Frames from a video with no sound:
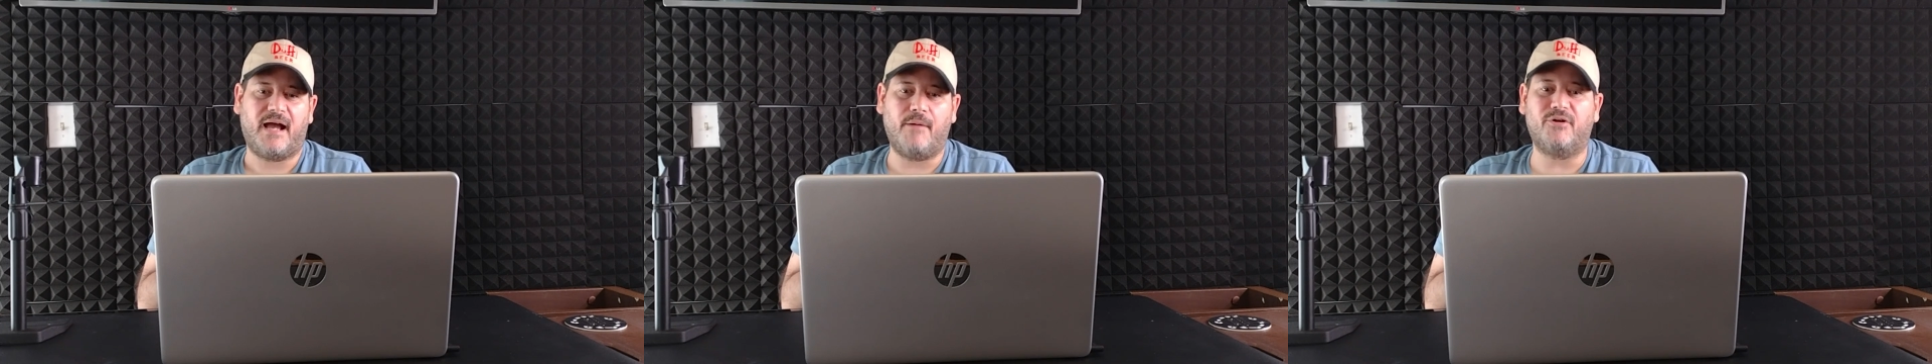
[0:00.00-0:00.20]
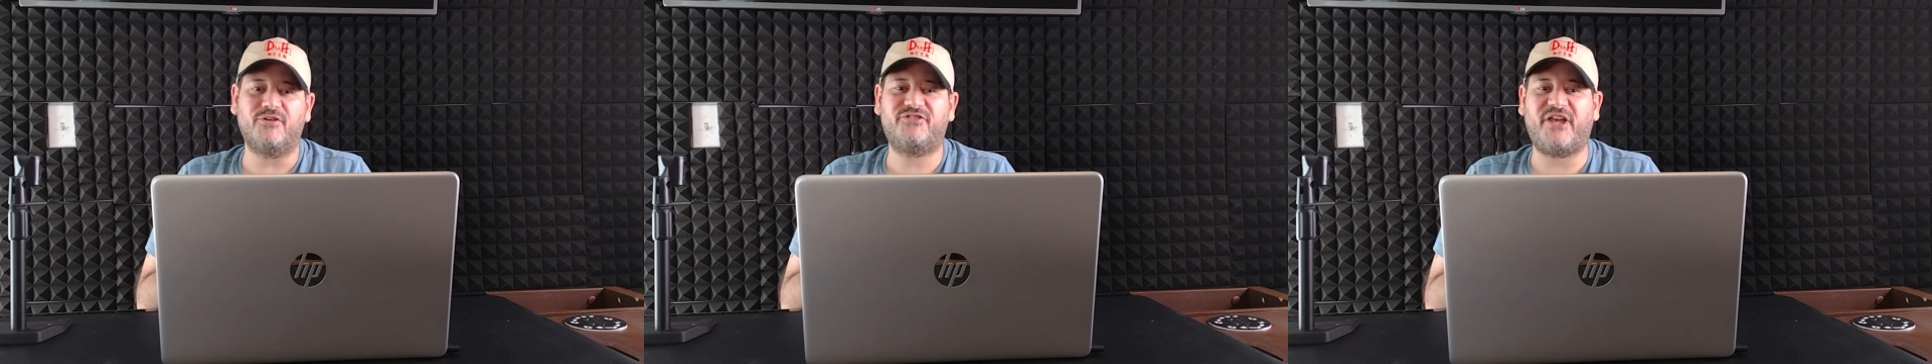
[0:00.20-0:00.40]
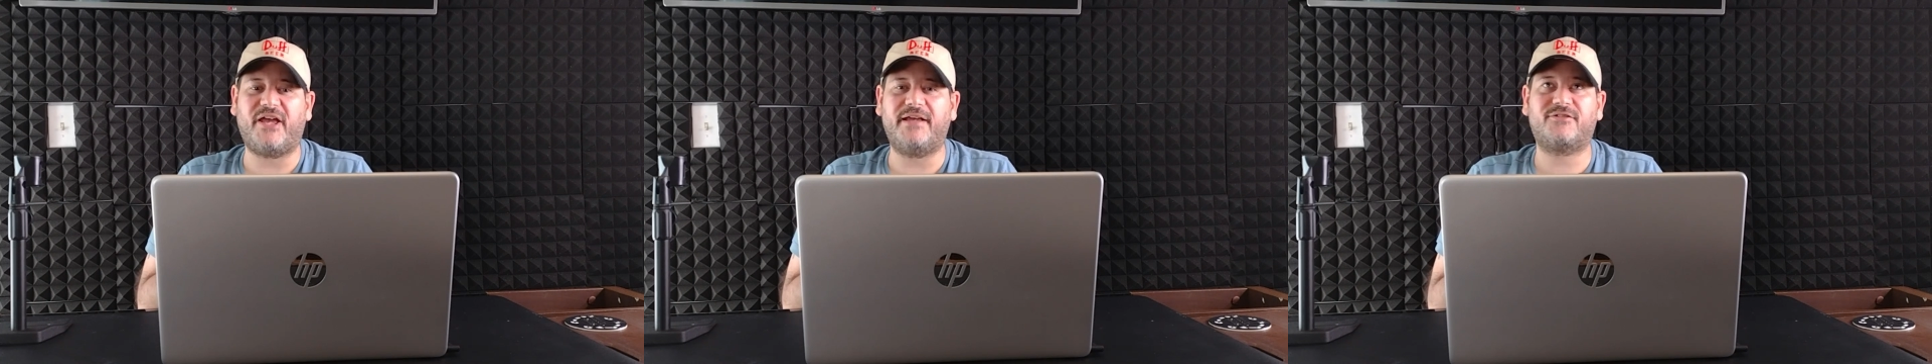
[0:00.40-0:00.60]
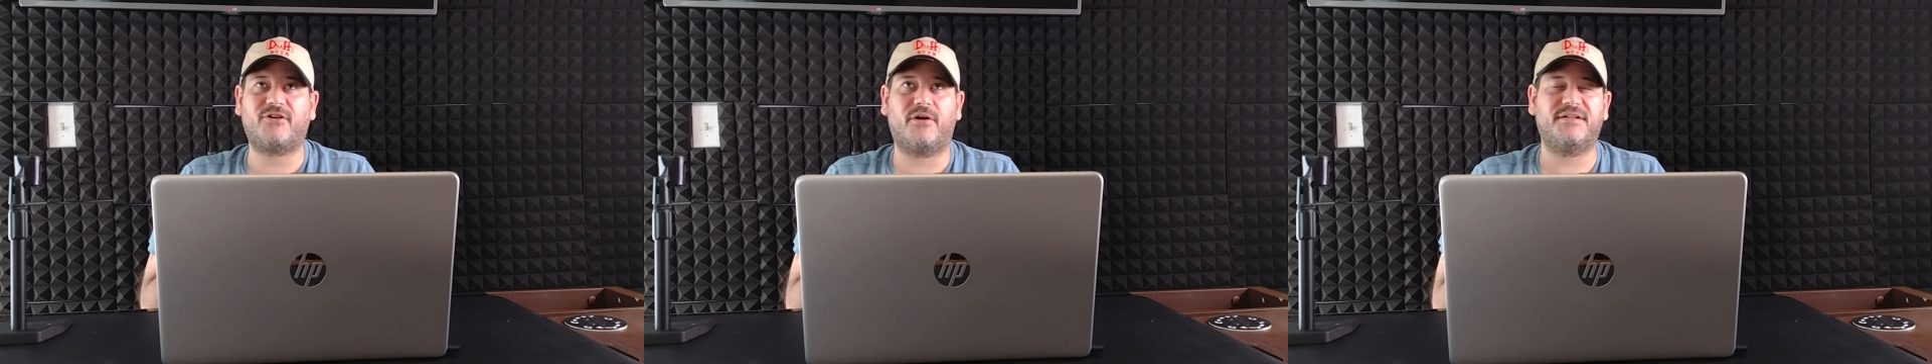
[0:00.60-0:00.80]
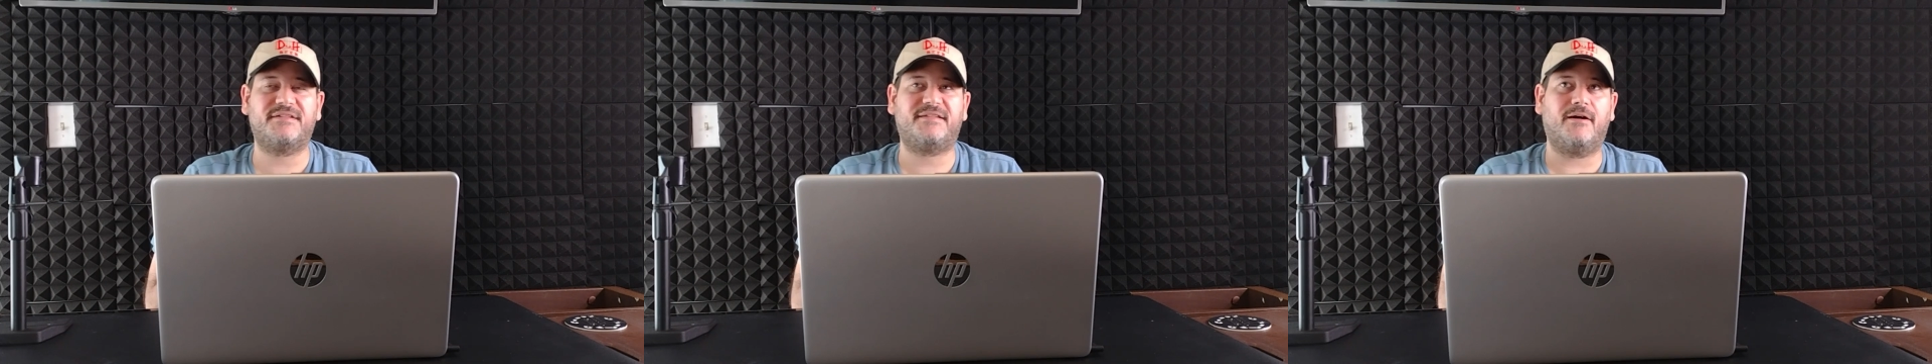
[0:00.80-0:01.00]
I will say it's
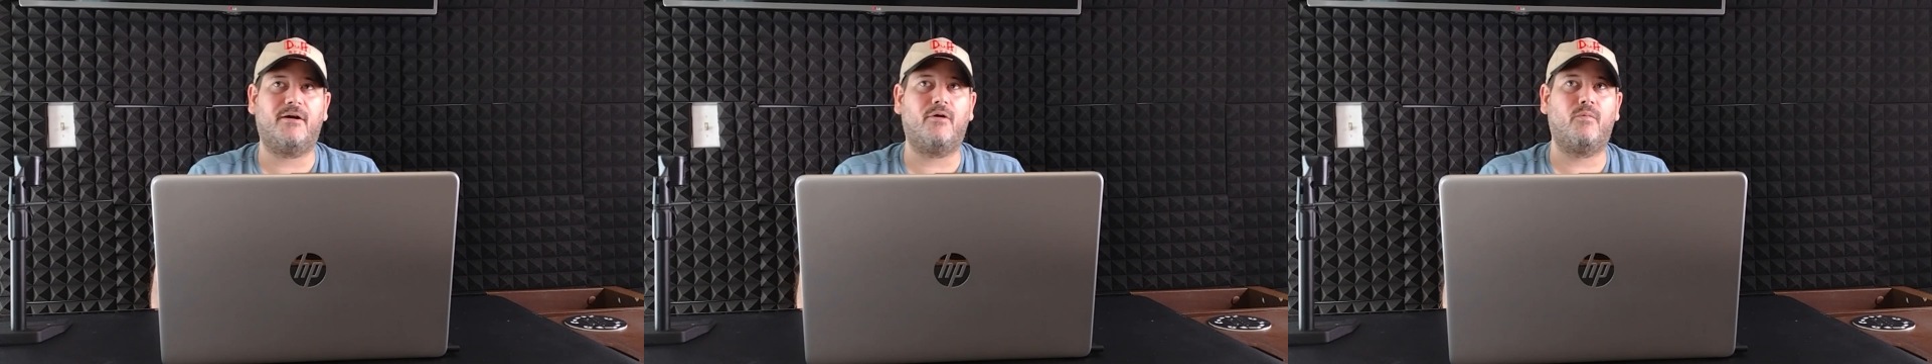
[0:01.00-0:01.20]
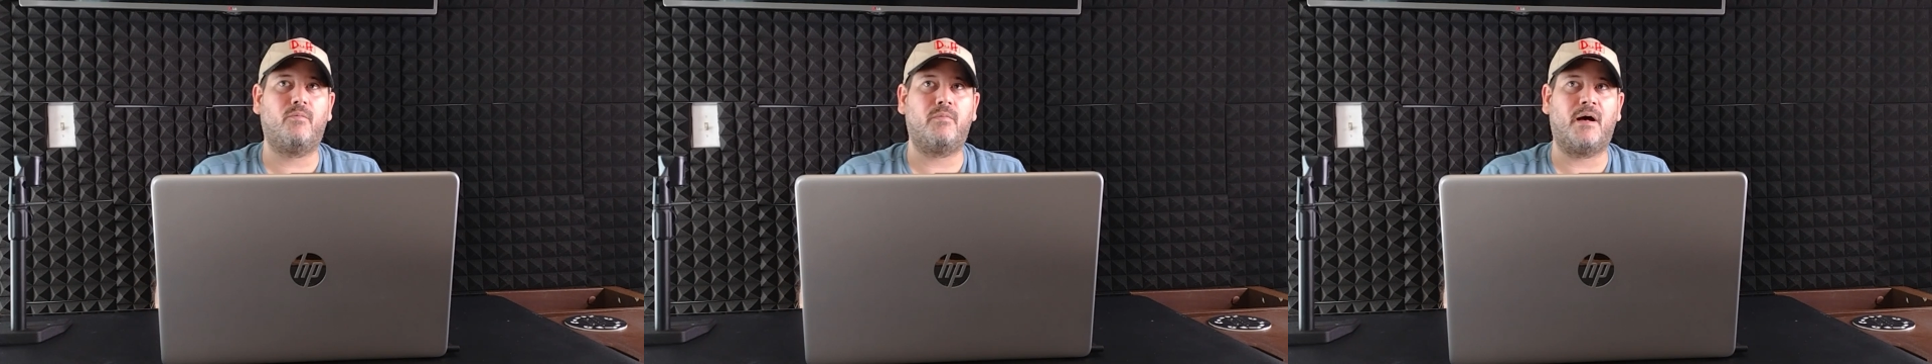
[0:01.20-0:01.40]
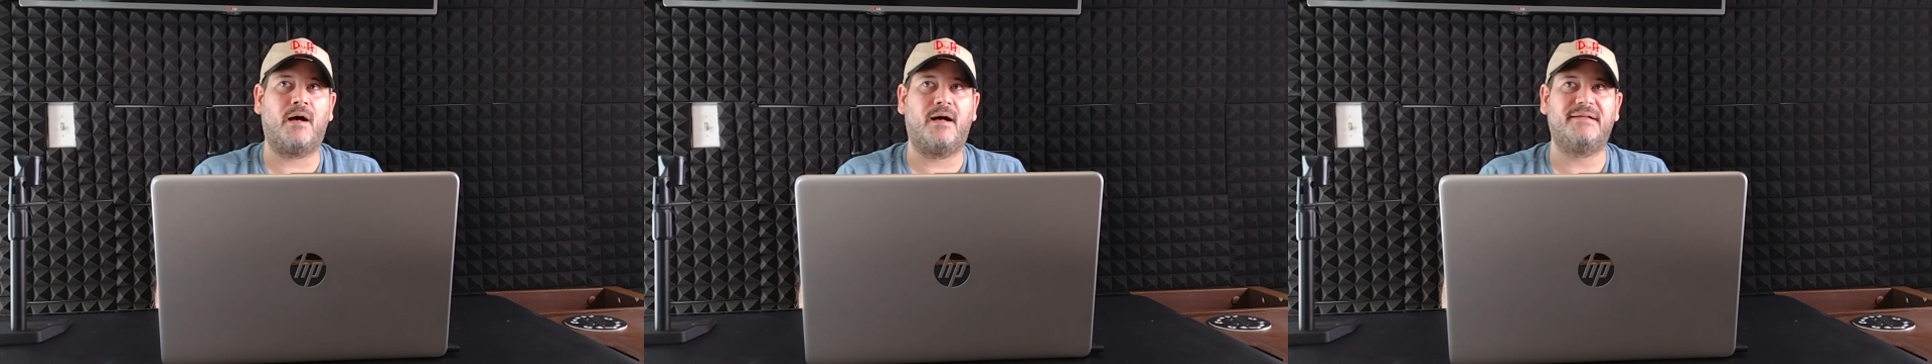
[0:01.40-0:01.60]
hard to tell